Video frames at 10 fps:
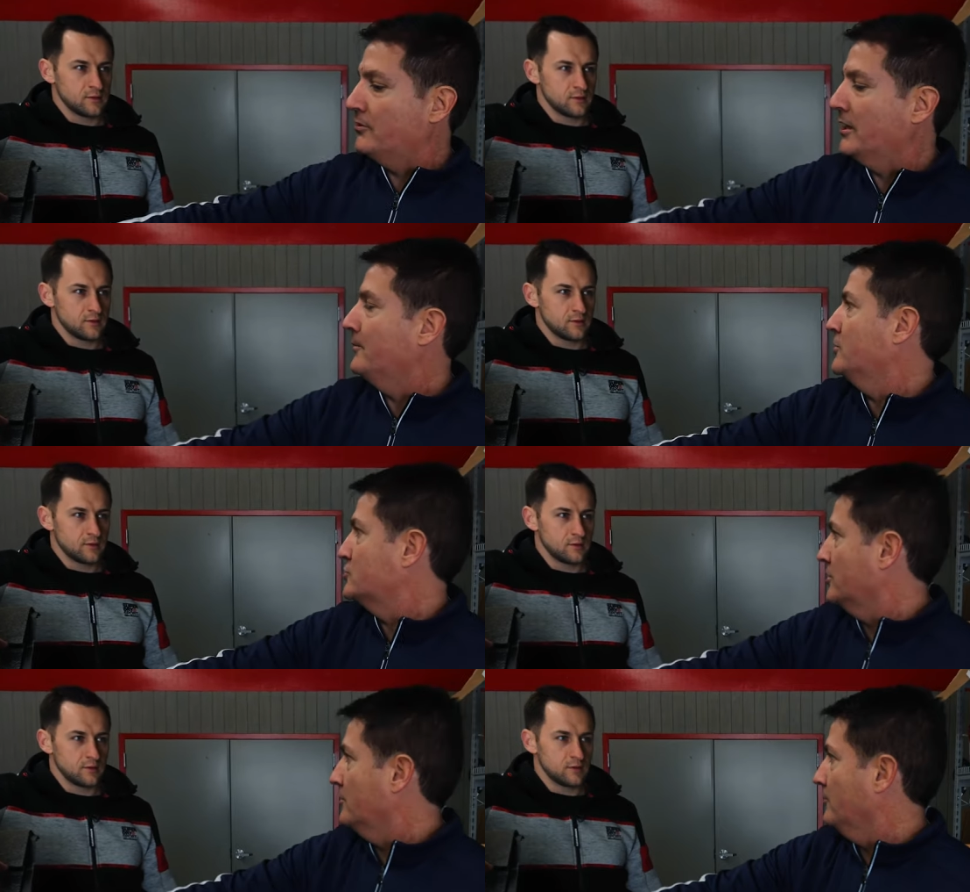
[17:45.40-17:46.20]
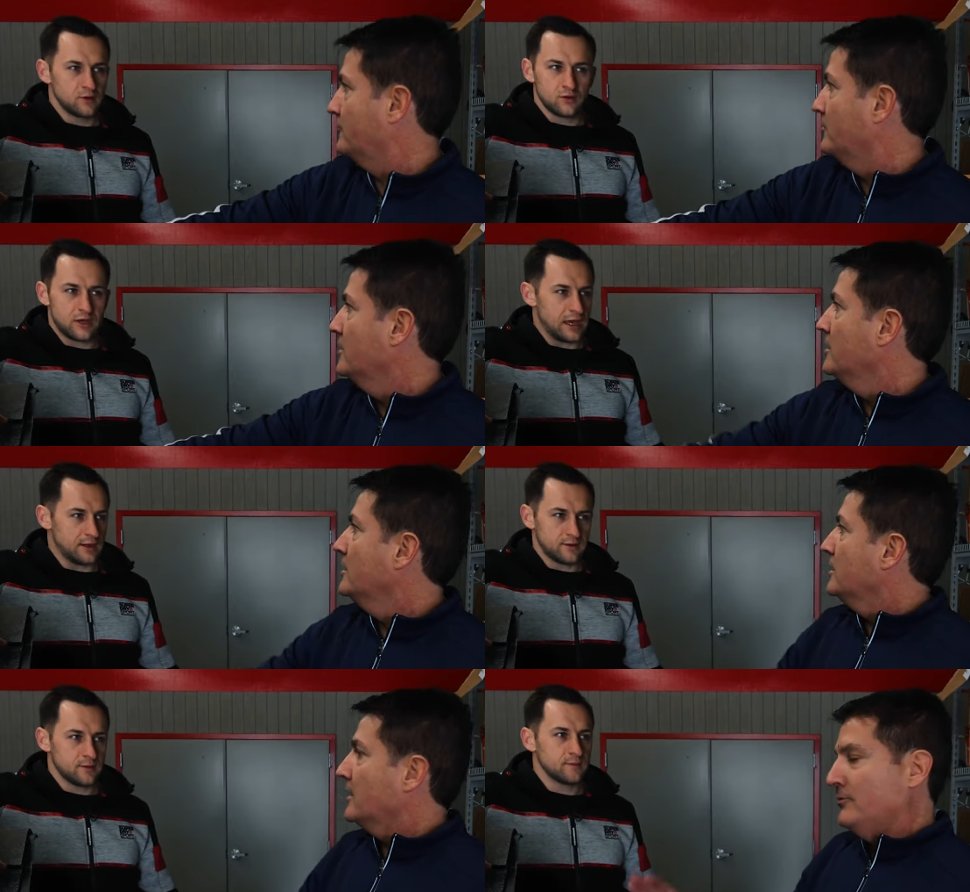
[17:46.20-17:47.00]
Speaker 1: laminate shingles. You can't.
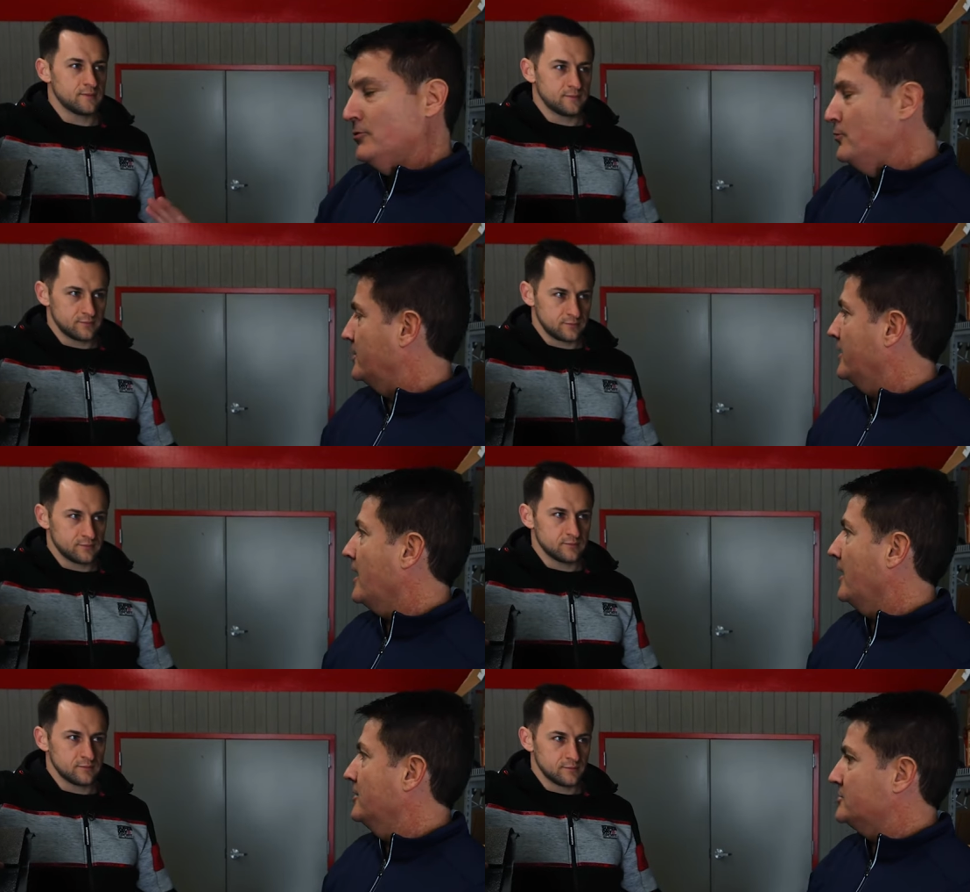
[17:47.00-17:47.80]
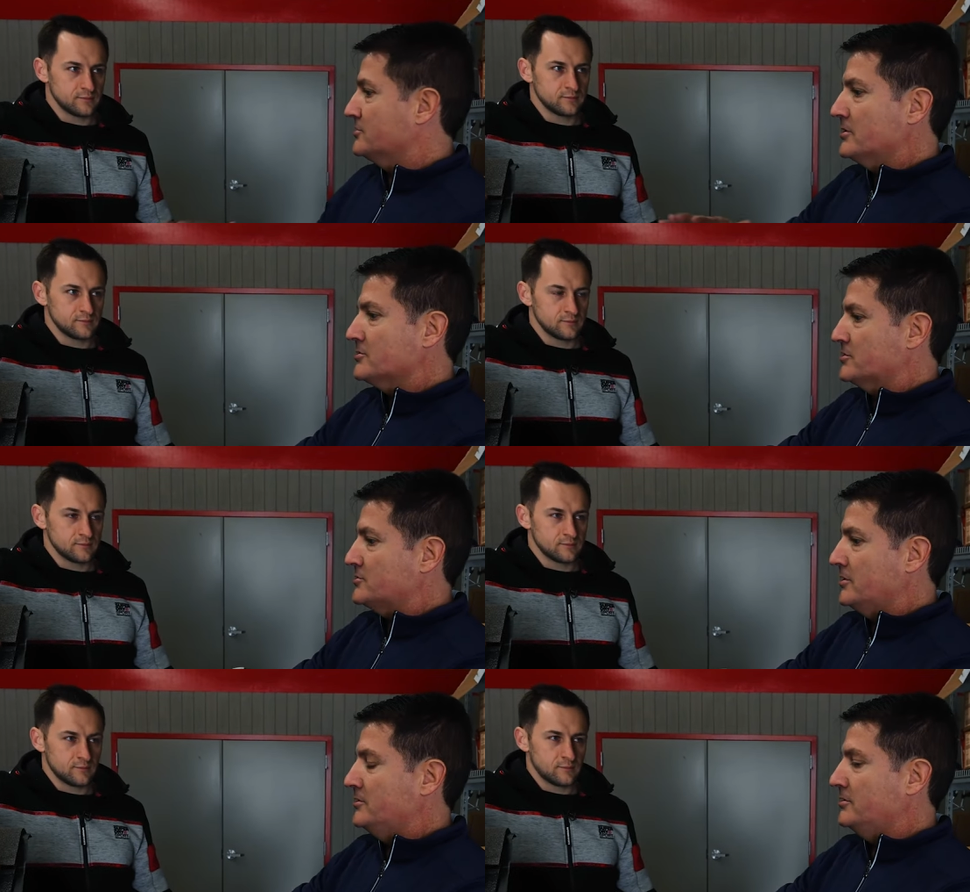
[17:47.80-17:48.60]
It, you cannot. It just doesn't,
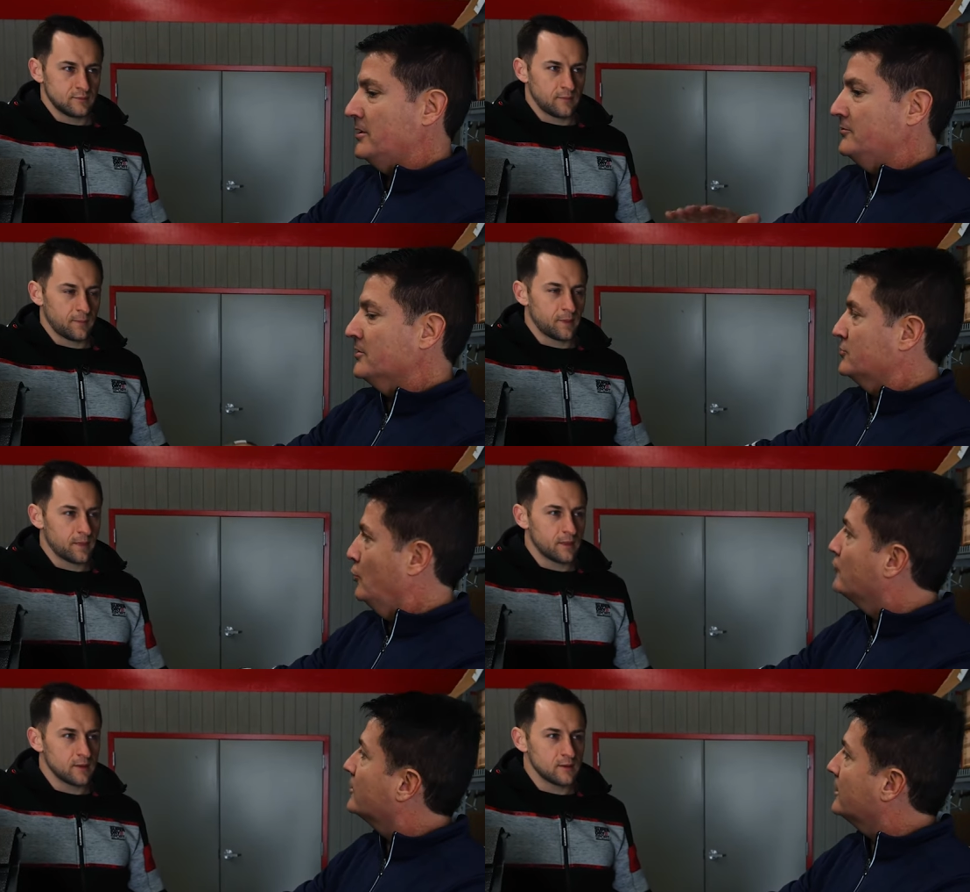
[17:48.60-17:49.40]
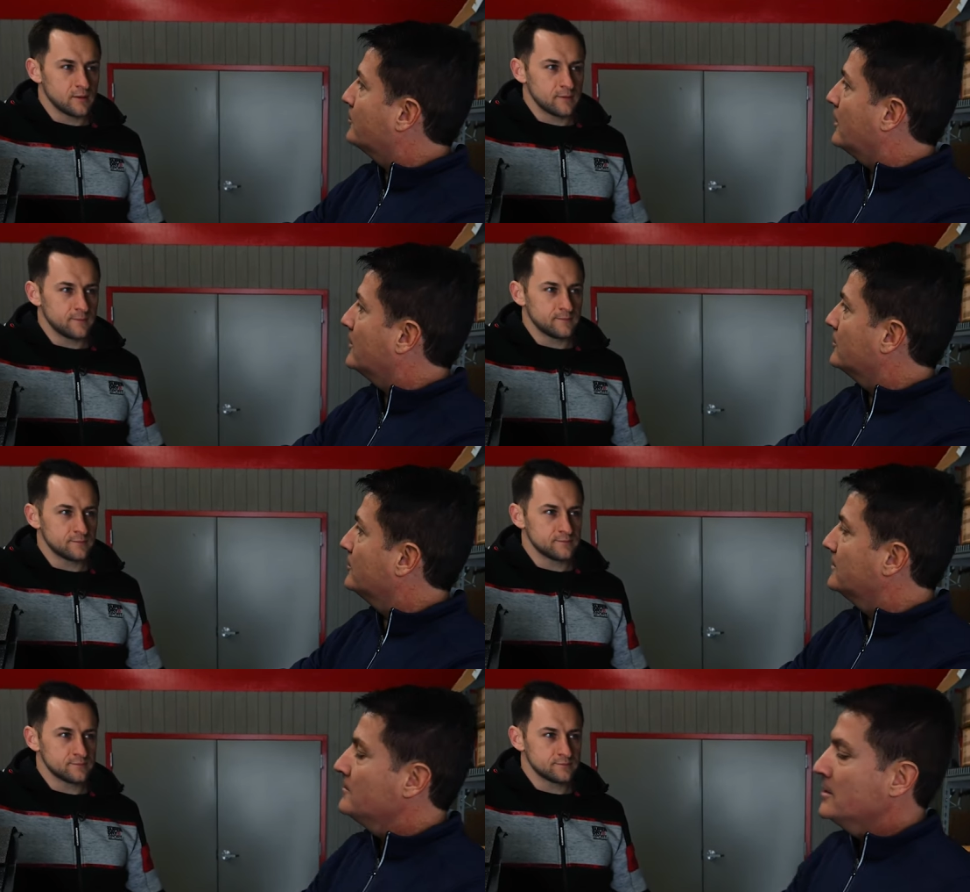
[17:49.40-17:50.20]
it, it doesn't overlay
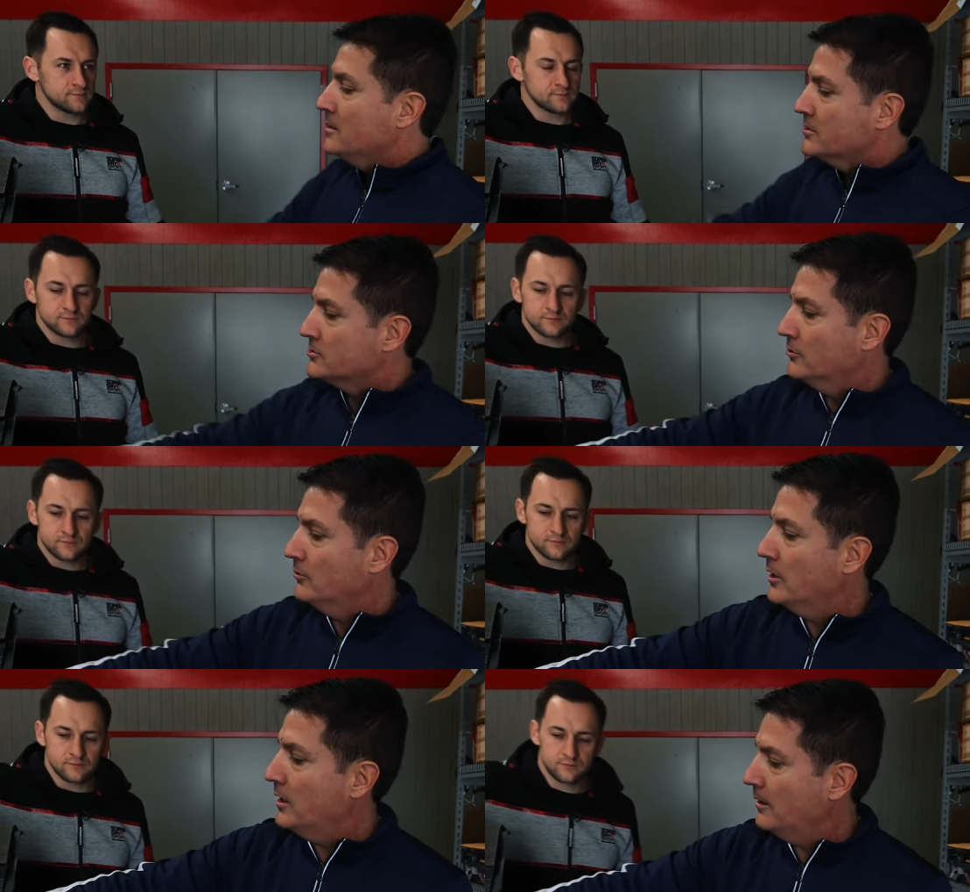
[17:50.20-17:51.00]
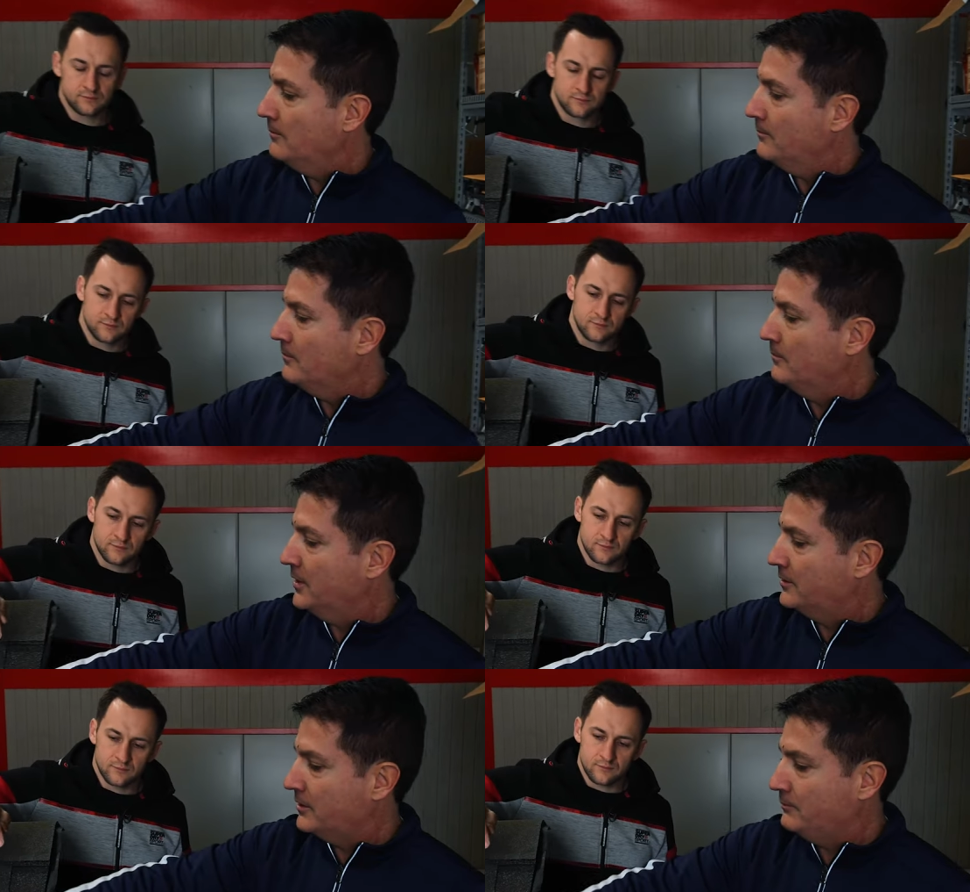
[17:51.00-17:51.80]
properly. So um, be,
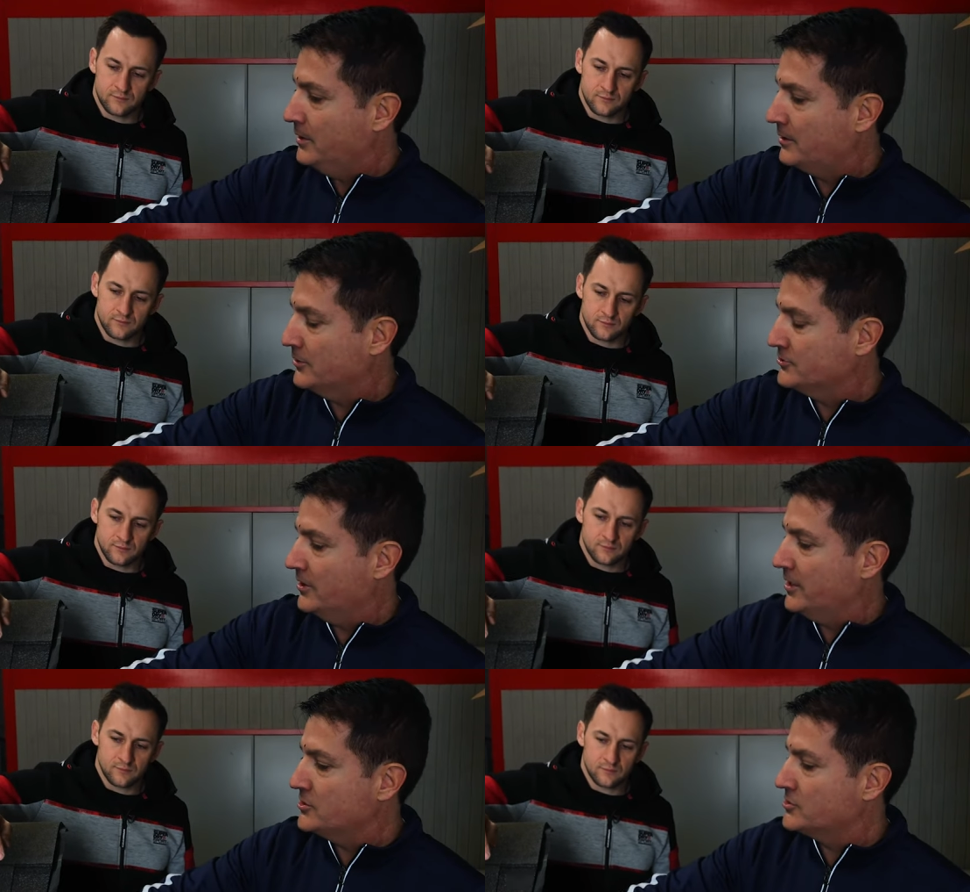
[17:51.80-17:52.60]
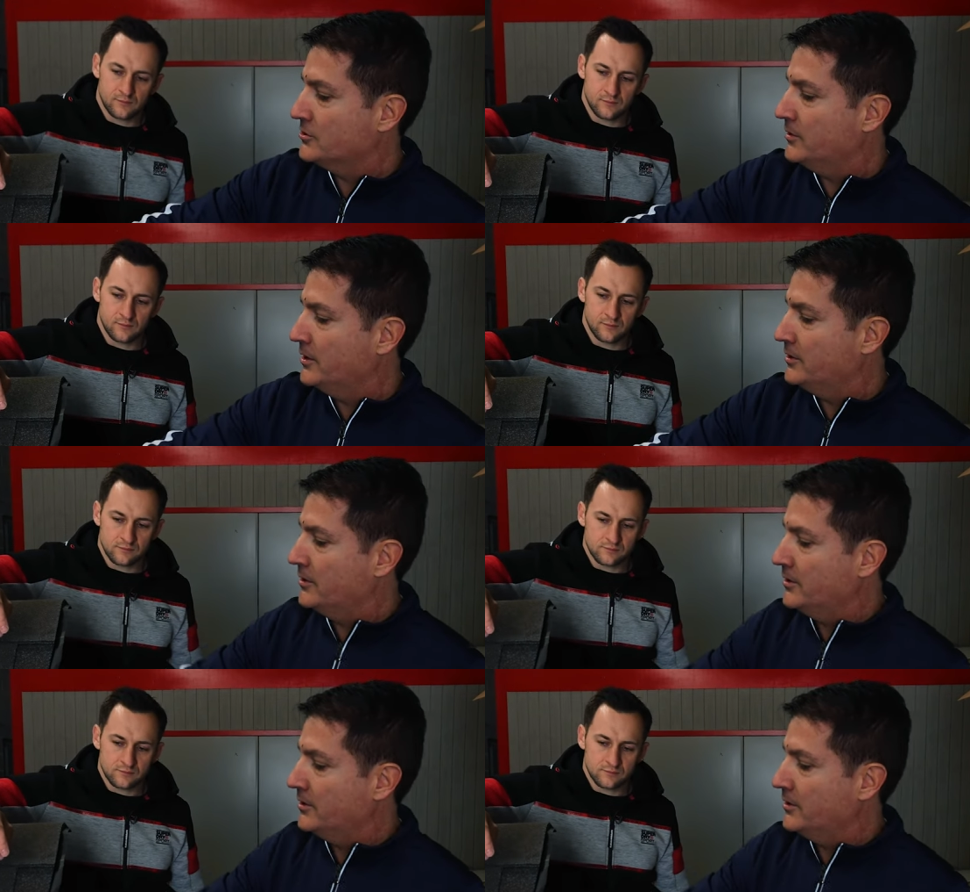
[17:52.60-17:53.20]
because of the nature and